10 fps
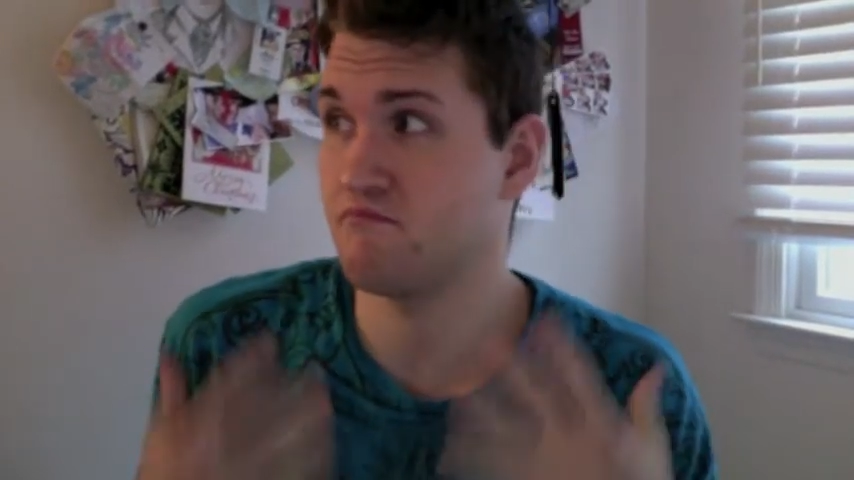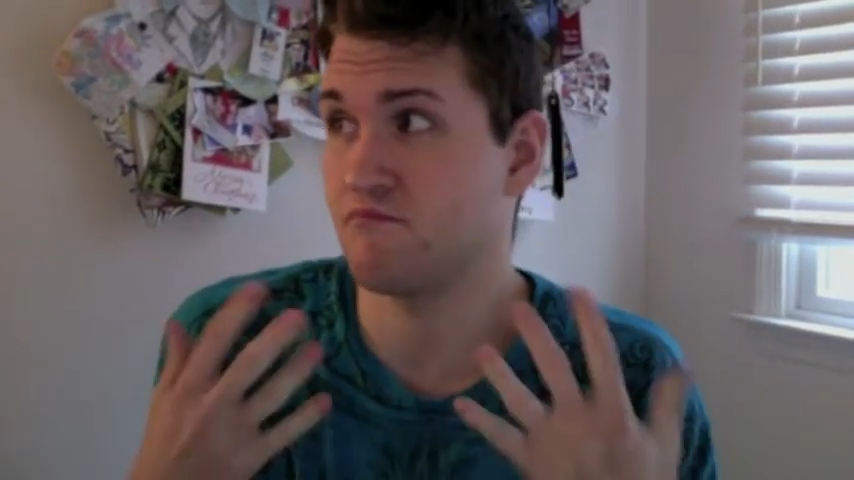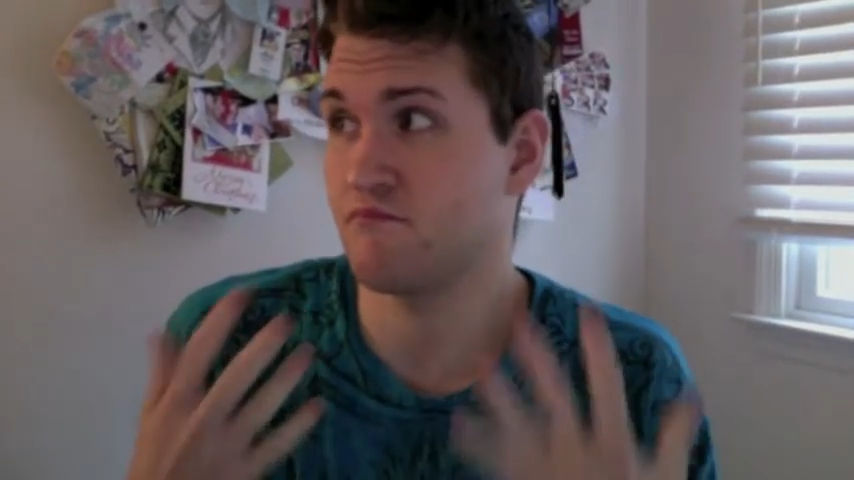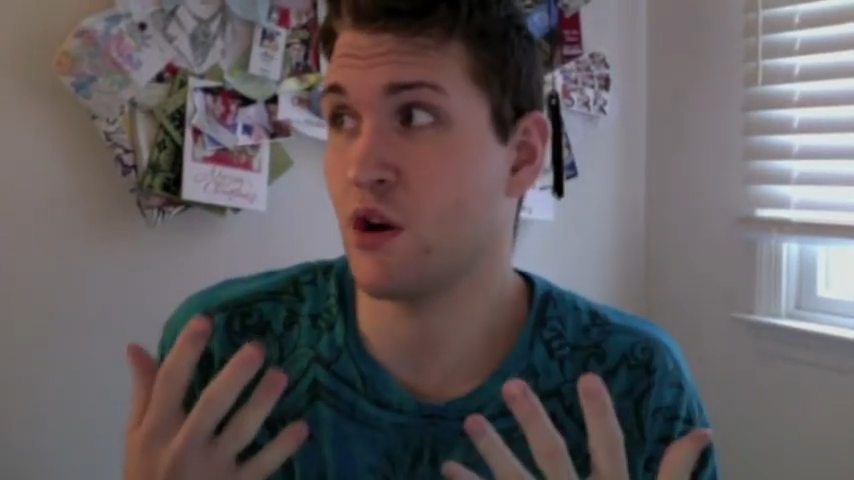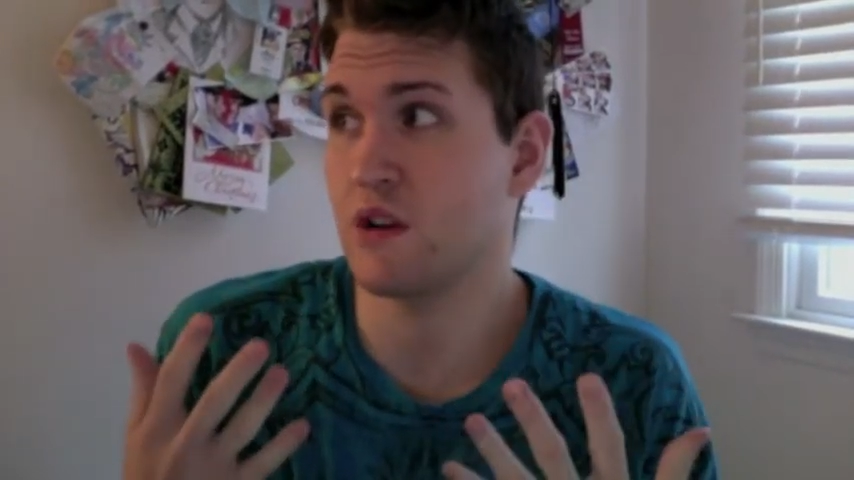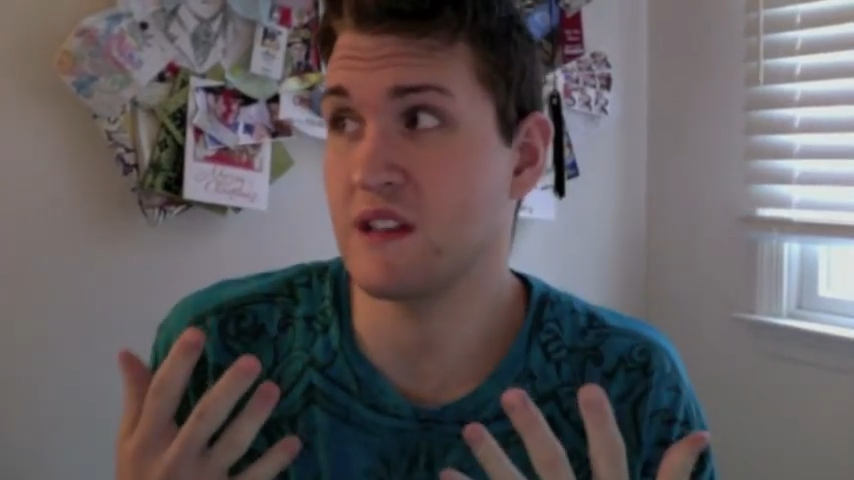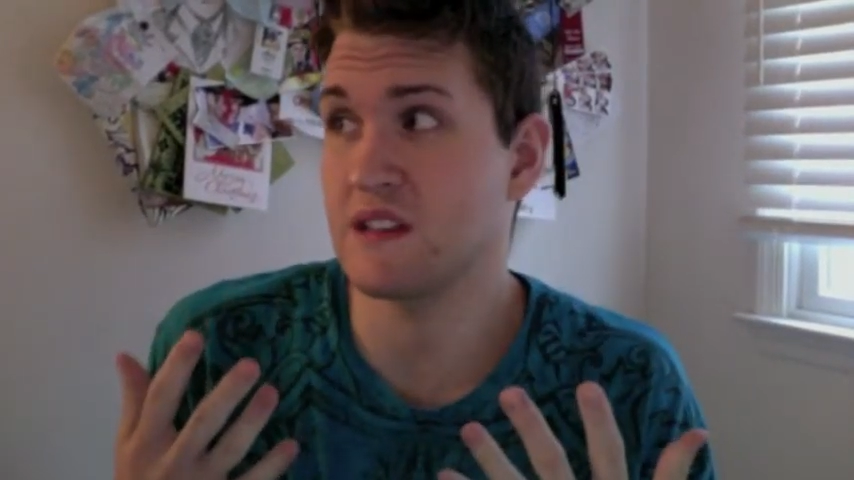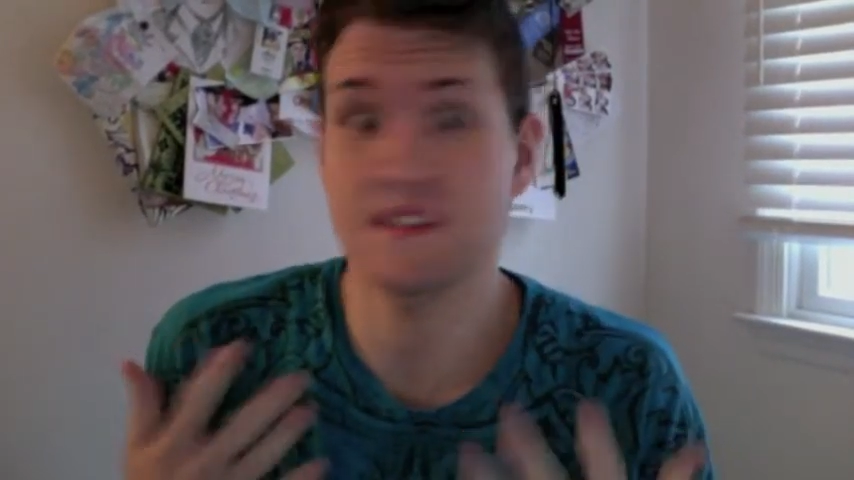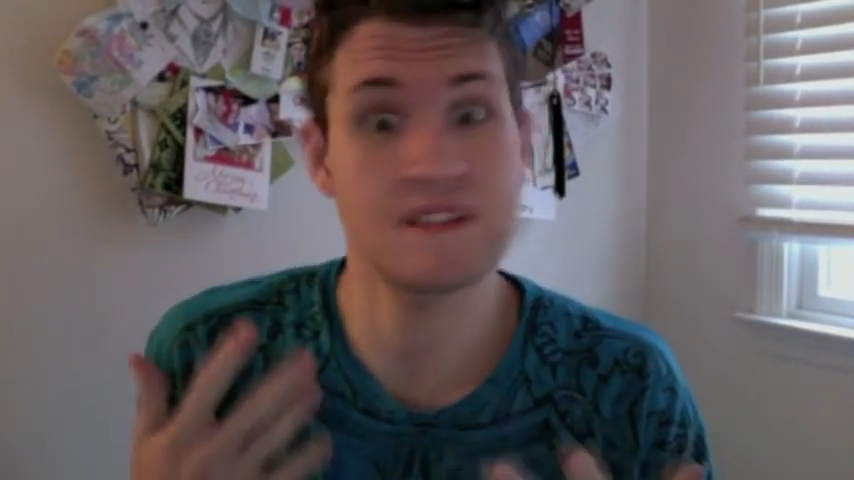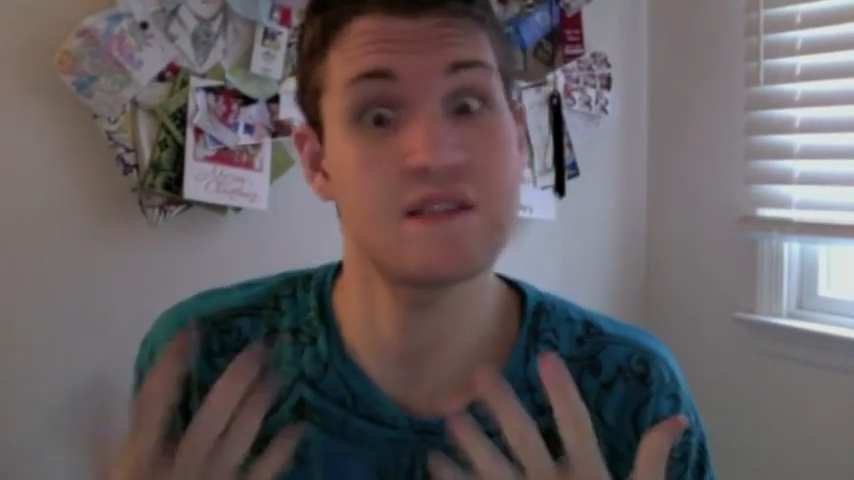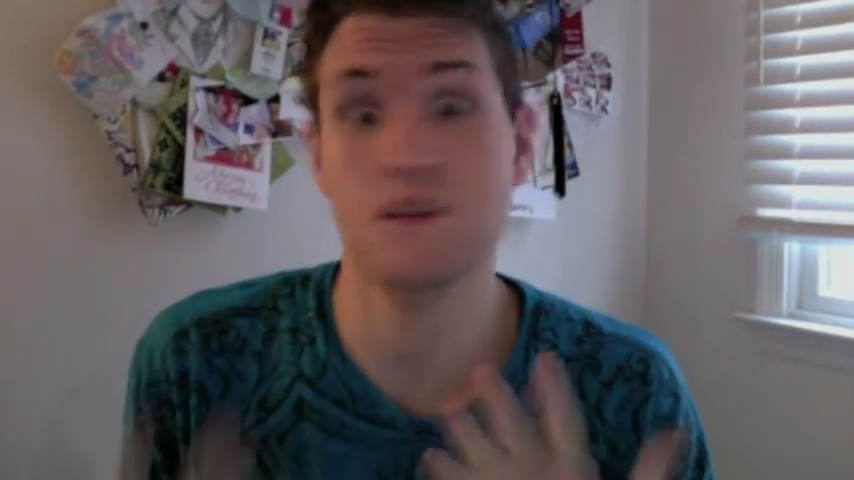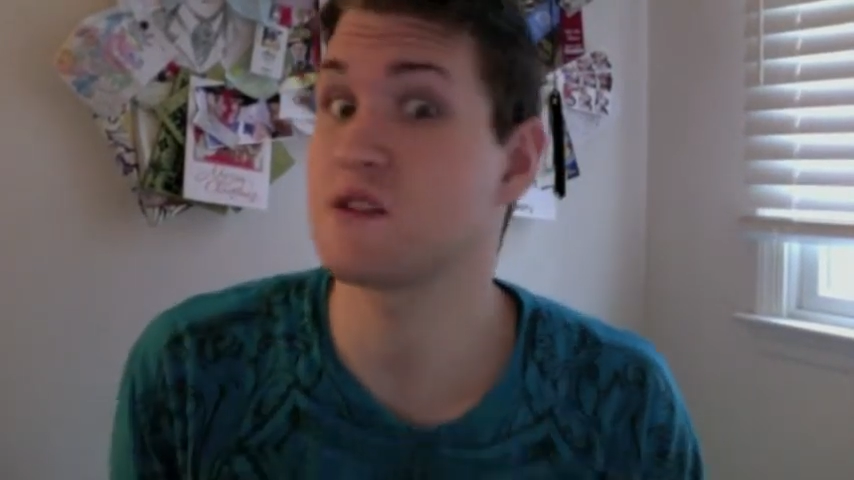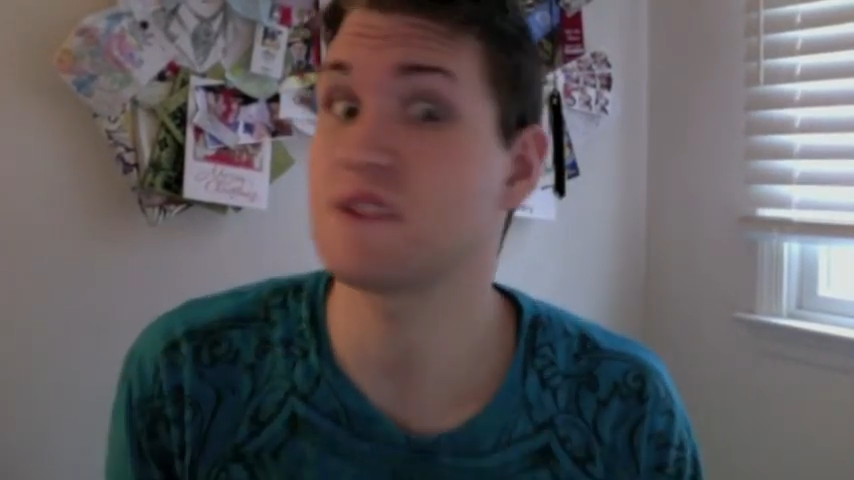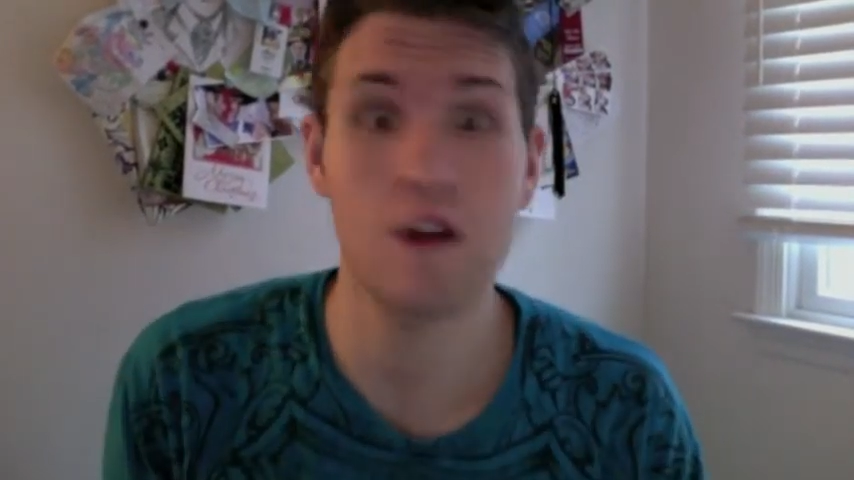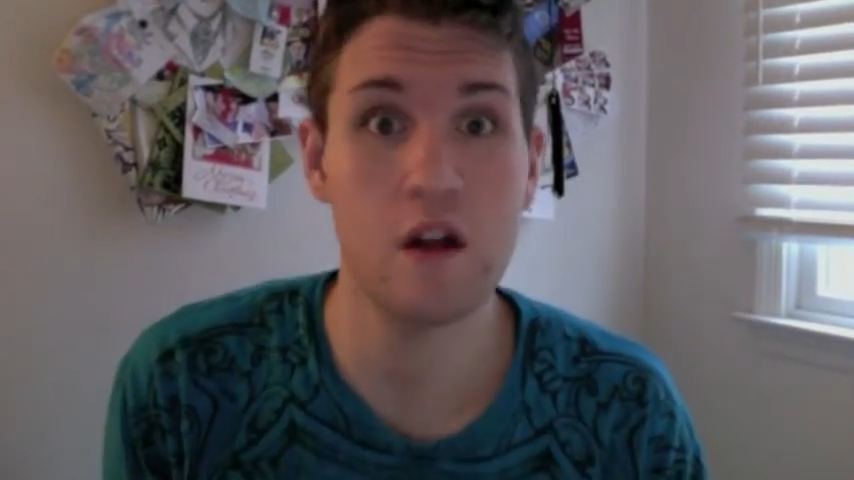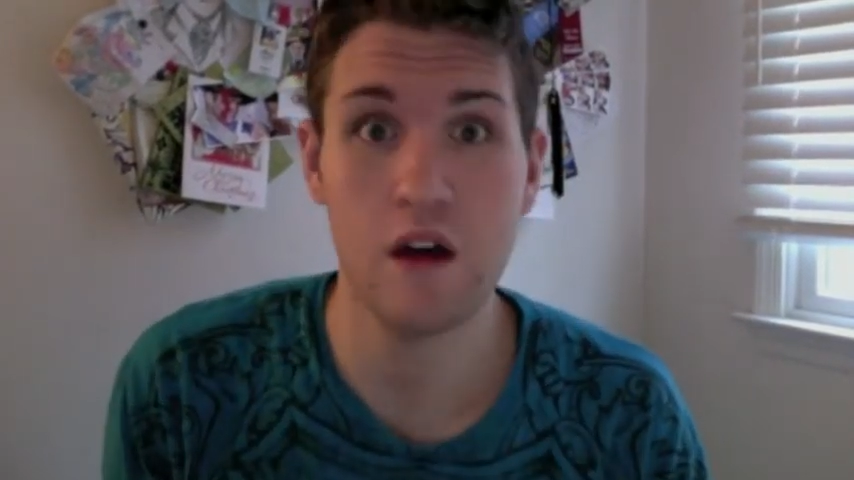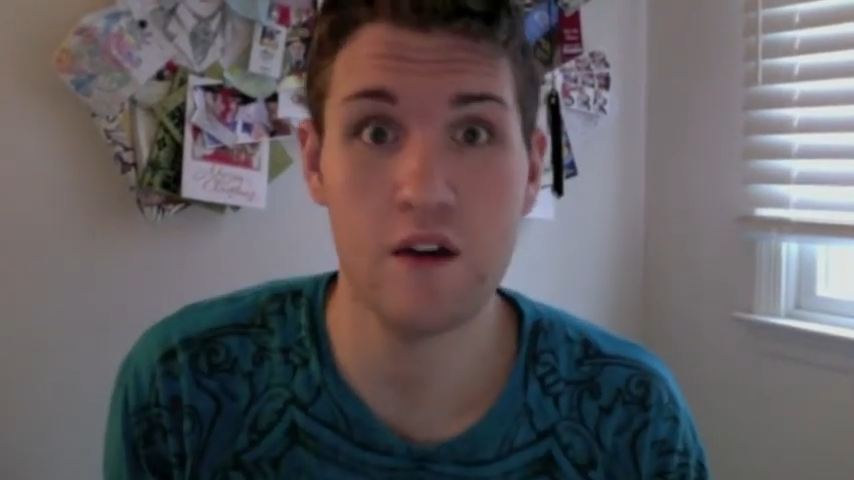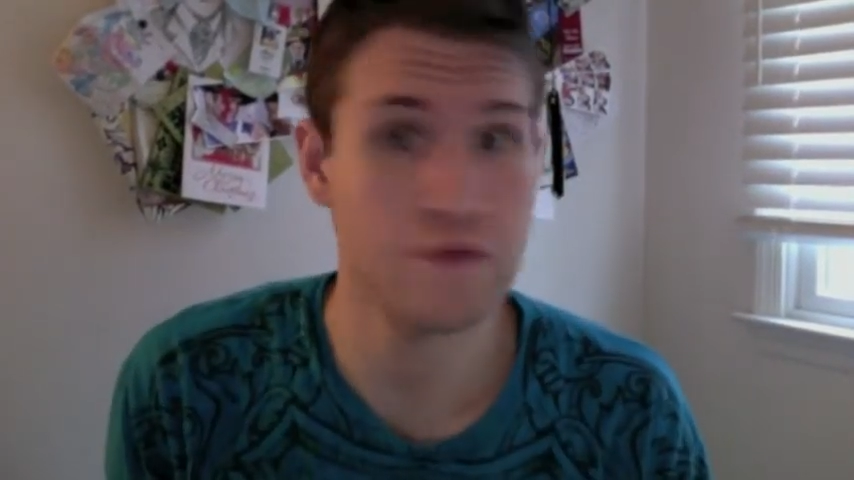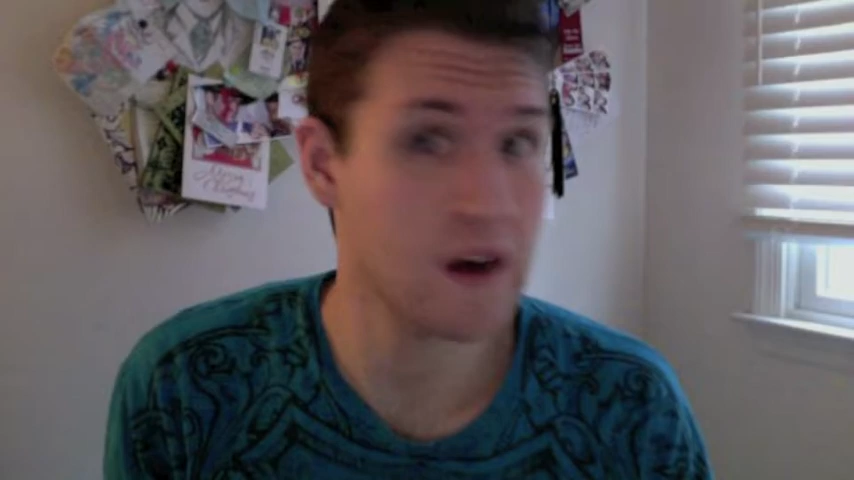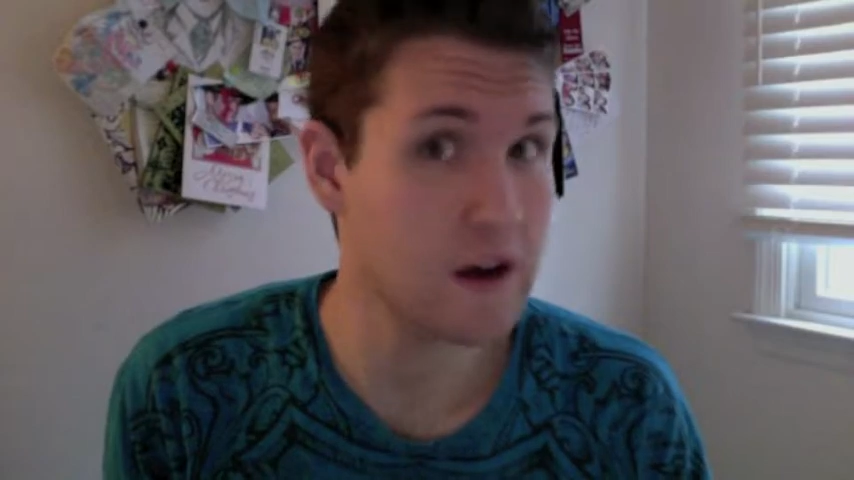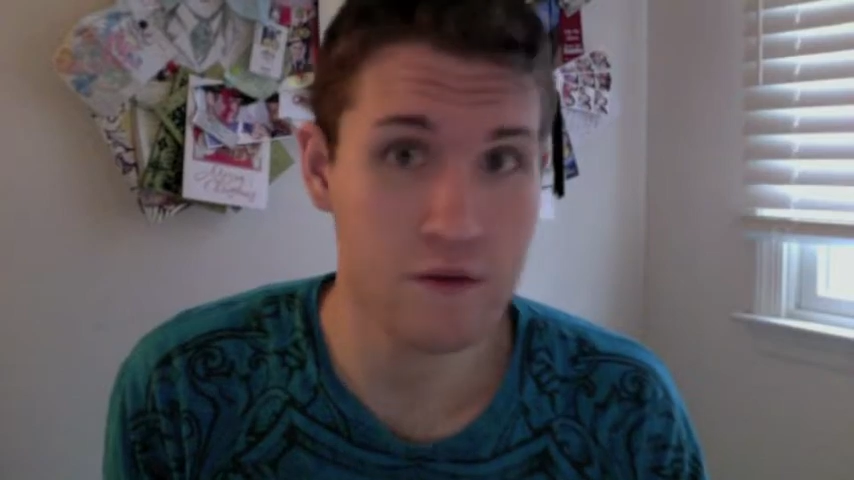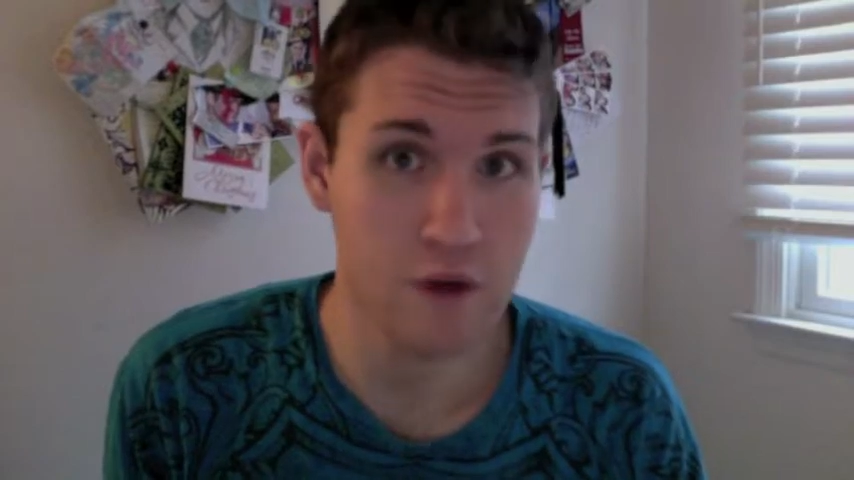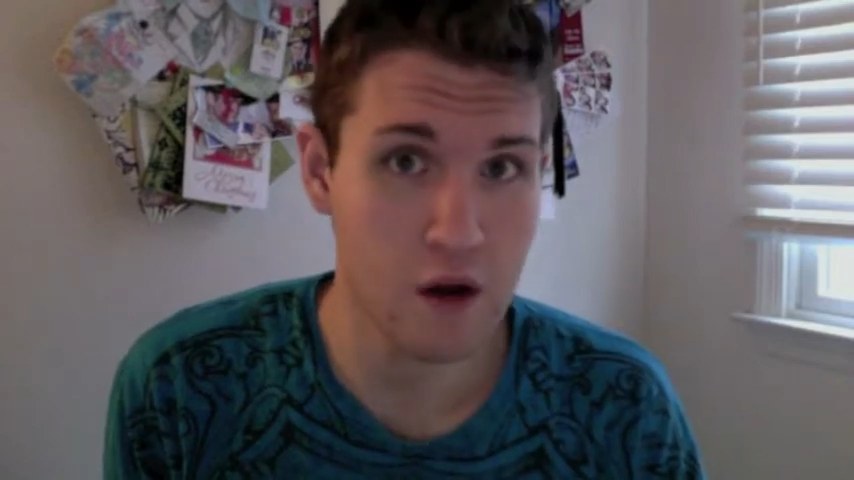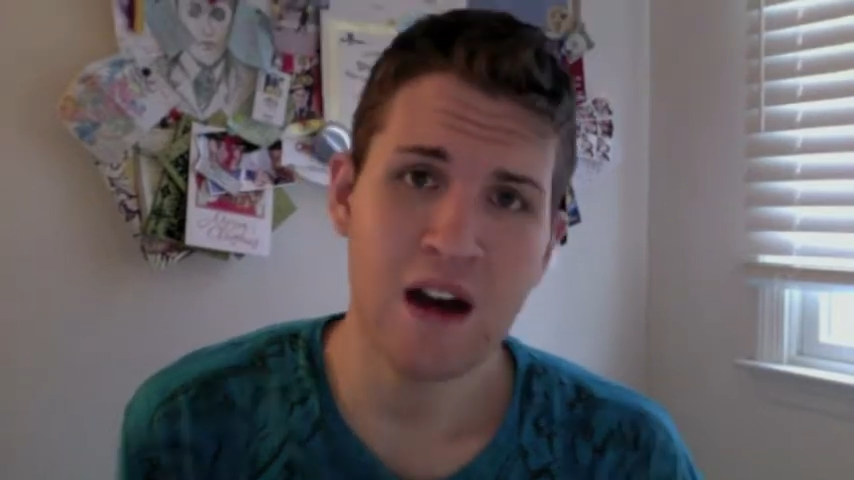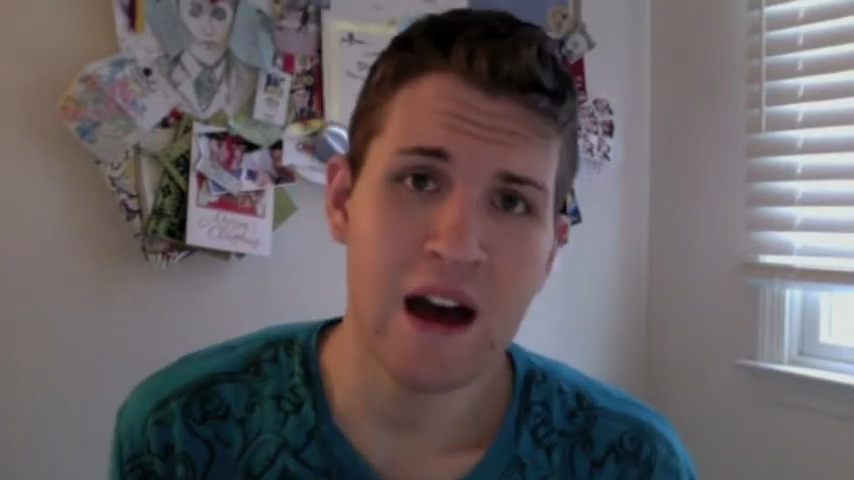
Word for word: part that starts it all off right or wrong.